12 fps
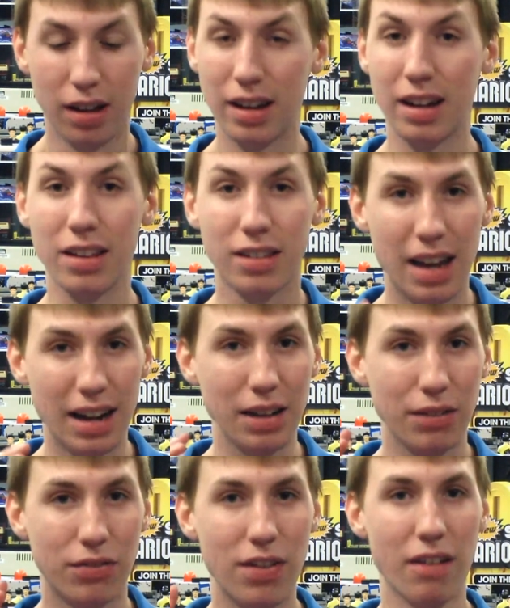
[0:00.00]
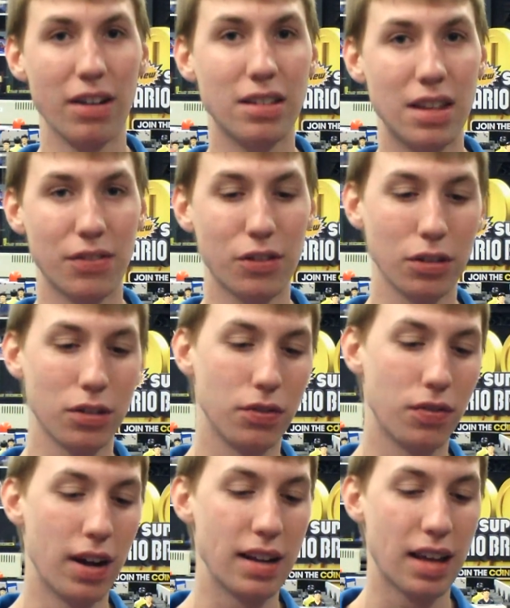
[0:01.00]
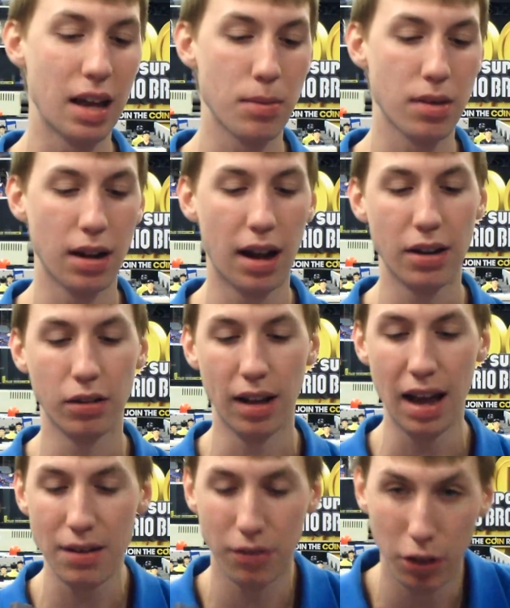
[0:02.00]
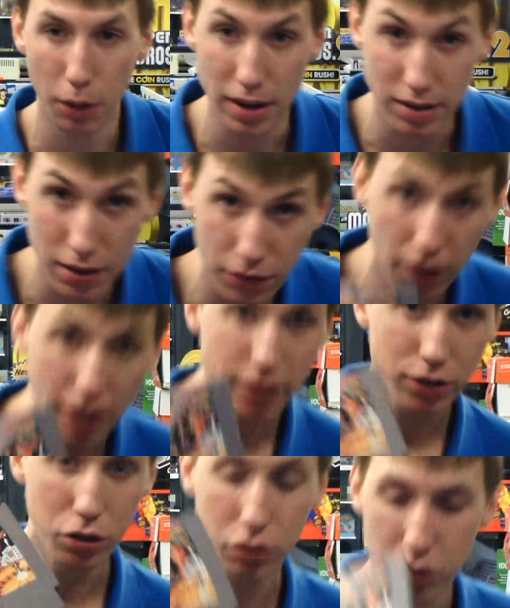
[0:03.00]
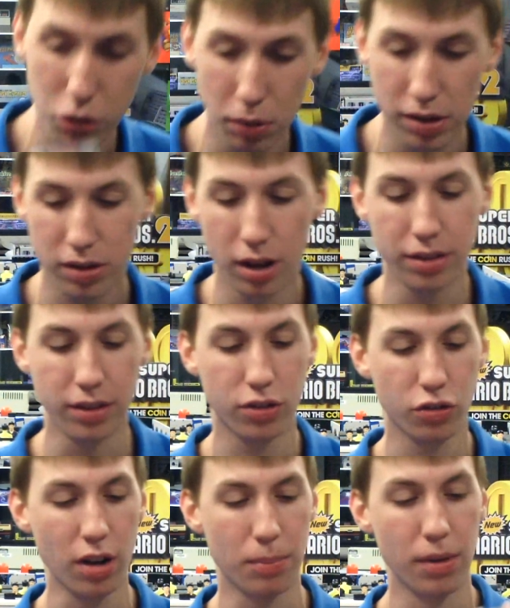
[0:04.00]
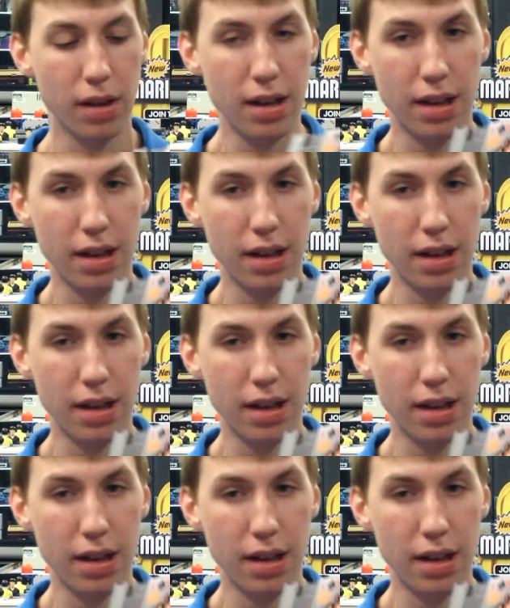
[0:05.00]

it is getting very difficult to find games that I don't have, although I did find 2 new ones on this trip.